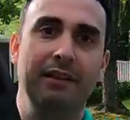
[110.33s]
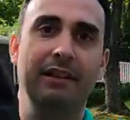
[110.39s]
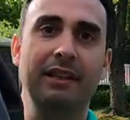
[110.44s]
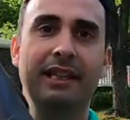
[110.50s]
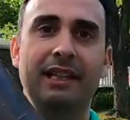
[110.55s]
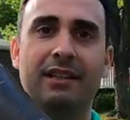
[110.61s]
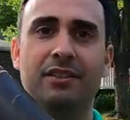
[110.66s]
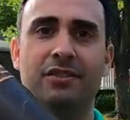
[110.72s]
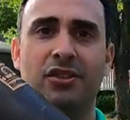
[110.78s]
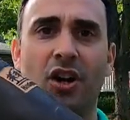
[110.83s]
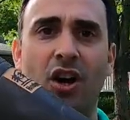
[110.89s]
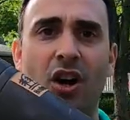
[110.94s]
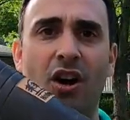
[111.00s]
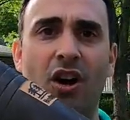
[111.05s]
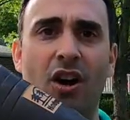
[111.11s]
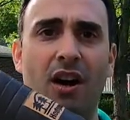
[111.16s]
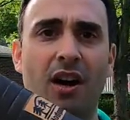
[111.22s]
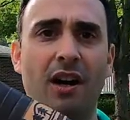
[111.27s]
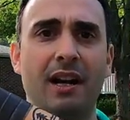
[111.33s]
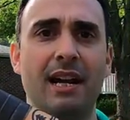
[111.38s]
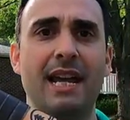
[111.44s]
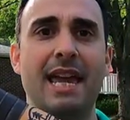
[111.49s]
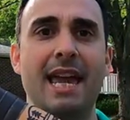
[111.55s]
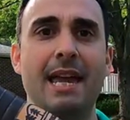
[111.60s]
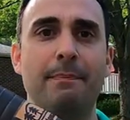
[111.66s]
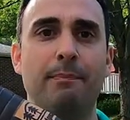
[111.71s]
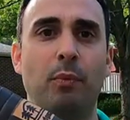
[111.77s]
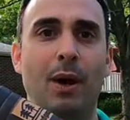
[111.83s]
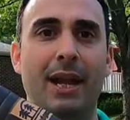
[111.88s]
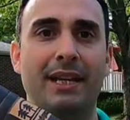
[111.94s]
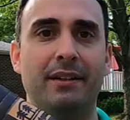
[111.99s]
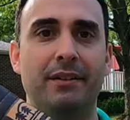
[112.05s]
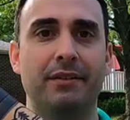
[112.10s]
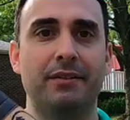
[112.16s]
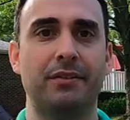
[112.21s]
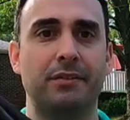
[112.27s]
these are hip
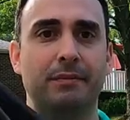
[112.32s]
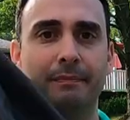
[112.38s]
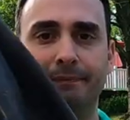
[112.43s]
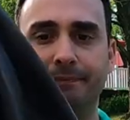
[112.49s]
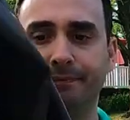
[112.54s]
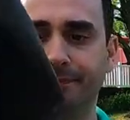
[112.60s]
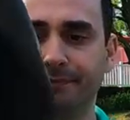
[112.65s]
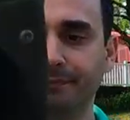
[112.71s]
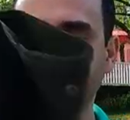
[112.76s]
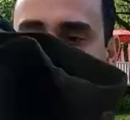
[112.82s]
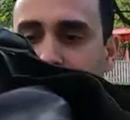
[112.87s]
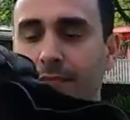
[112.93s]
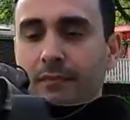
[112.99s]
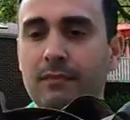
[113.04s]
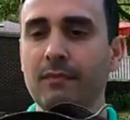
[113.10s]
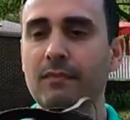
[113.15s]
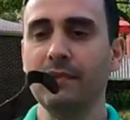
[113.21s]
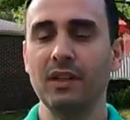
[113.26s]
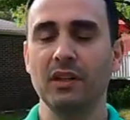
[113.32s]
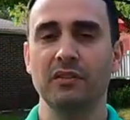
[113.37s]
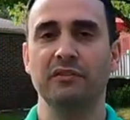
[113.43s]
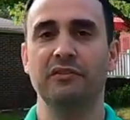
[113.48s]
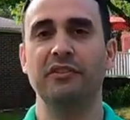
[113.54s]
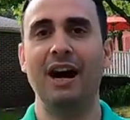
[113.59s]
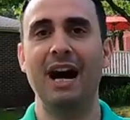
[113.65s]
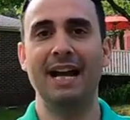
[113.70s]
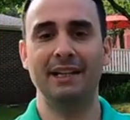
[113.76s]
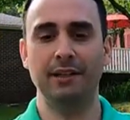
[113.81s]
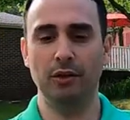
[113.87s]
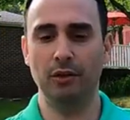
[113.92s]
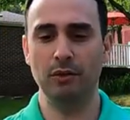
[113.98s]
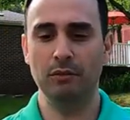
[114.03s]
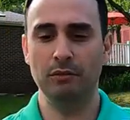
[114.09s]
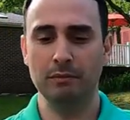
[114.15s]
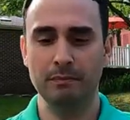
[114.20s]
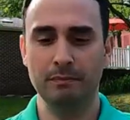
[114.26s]
waders.
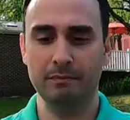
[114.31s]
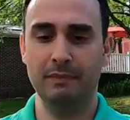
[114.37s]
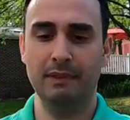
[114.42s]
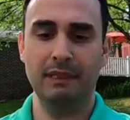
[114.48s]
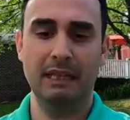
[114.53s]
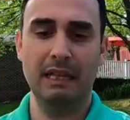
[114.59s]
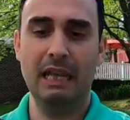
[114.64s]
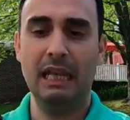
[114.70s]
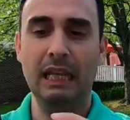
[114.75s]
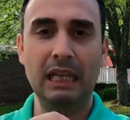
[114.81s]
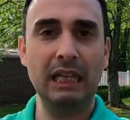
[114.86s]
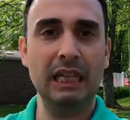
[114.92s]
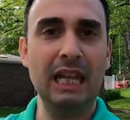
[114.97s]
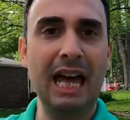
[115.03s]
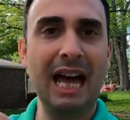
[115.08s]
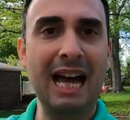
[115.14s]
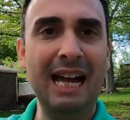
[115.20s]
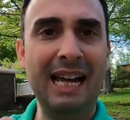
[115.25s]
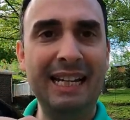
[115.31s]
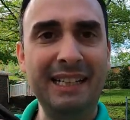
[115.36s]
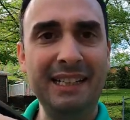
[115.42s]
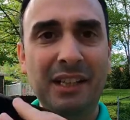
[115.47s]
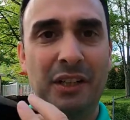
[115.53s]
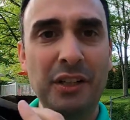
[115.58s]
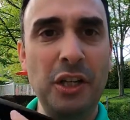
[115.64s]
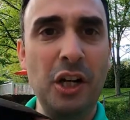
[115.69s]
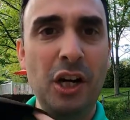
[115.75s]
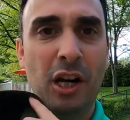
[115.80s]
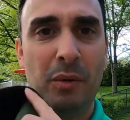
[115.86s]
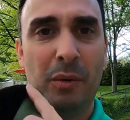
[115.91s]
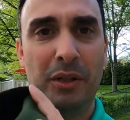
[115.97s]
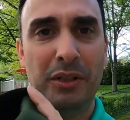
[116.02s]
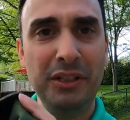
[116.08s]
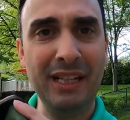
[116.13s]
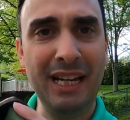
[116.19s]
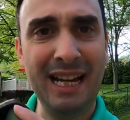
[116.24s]
Vinyl lined. I don't know how
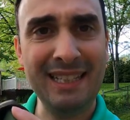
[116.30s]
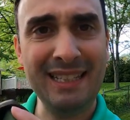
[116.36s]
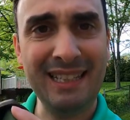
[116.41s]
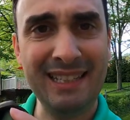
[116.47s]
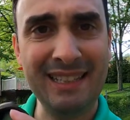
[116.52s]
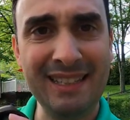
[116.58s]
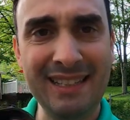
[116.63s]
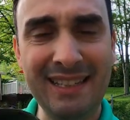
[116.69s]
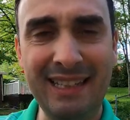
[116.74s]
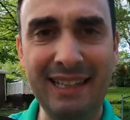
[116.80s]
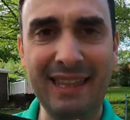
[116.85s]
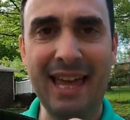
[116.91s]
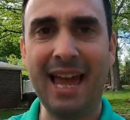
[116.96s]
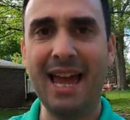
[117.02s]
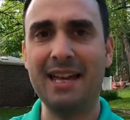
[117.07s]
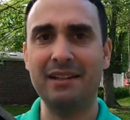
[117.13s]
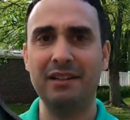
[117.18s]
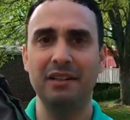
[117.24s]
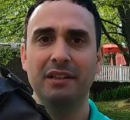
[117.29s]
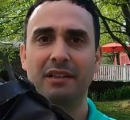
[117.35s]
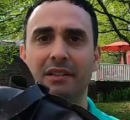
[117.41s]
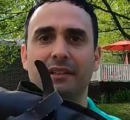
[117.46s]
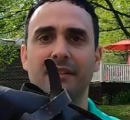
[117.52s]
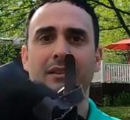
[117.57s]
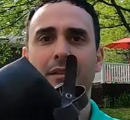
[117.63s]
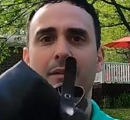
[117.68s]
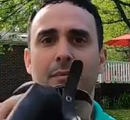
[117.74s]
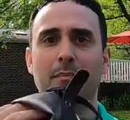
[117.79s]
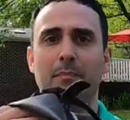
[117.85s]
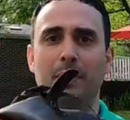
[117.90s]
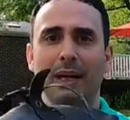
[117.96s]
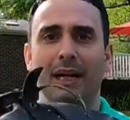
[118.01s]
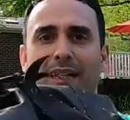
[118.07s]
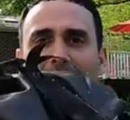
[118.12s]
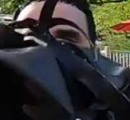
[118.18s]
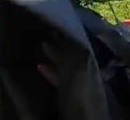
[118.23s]
well you guys can see that,
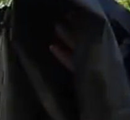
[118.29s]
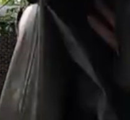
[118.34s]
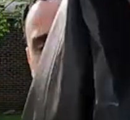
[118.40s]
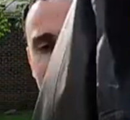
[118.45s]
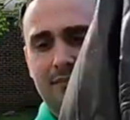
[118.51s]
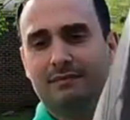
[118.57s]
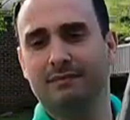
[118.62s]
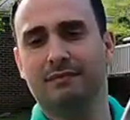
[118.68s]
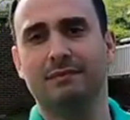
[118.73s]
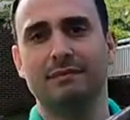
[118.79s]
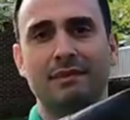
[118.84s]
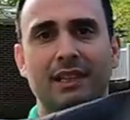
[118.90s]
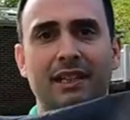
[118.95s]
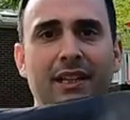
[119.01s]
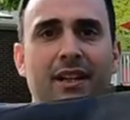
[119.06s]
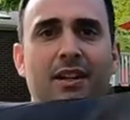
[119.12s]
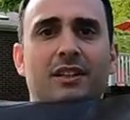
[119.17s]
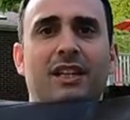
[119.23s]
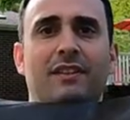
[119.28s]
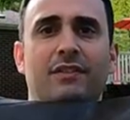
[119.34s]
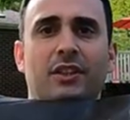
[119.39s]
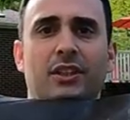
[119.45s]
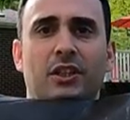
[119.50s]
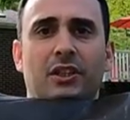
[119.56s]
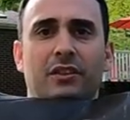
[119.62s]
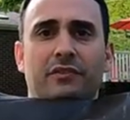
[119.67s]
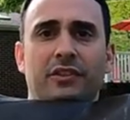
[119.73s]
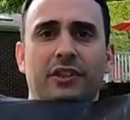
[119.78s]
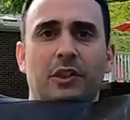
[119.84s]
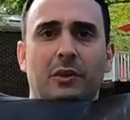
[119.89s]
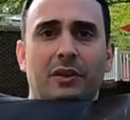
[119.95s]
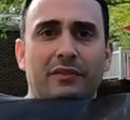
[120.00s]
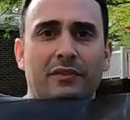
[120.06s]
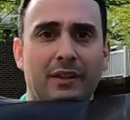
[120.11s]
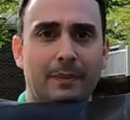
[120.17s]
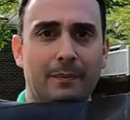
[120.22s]
but you know, give you a good
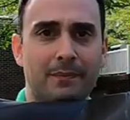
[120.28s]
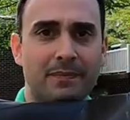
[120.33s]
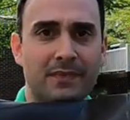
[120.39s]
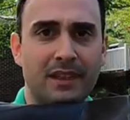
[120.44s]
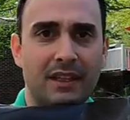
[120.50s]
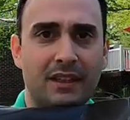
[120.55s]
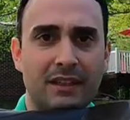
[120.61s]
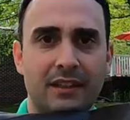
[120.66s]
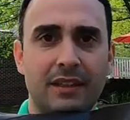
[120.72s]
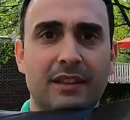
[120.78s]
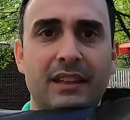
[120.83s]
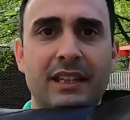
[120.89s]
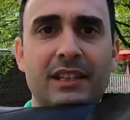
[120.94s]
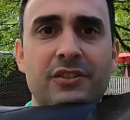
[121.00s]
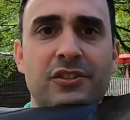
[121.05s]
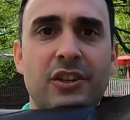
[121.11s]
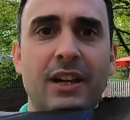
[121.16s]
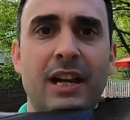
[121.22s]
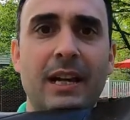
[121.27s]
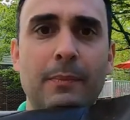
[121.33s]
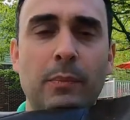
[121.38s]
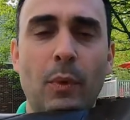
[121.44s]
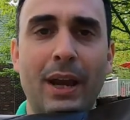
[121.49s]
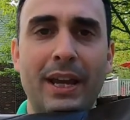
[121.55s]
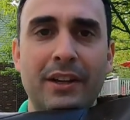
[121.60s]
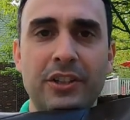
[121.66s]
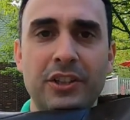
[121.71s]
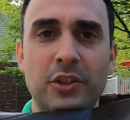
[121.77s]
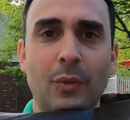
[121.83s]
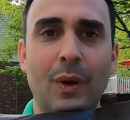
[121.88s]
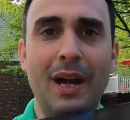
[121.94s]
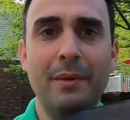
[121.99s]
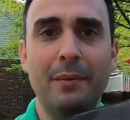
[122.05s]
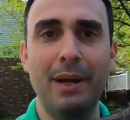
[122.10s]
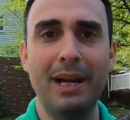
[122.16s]
view of them. These are hip waders. Do I